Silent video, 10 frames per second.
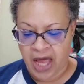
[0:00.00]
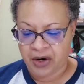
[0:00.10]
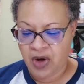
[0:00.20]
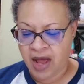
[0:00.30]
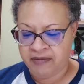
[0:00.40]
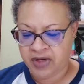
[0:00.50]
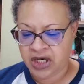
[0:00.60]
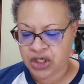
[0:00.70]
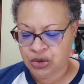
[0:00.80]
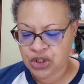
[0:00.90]
I don't have
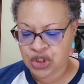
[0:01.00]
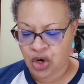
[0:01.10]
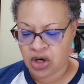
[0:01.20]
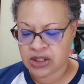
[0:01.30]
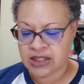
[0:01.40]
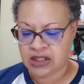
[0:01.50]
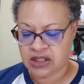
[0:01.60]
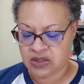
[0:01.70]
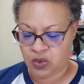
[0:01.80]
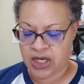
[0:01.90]
any new starts this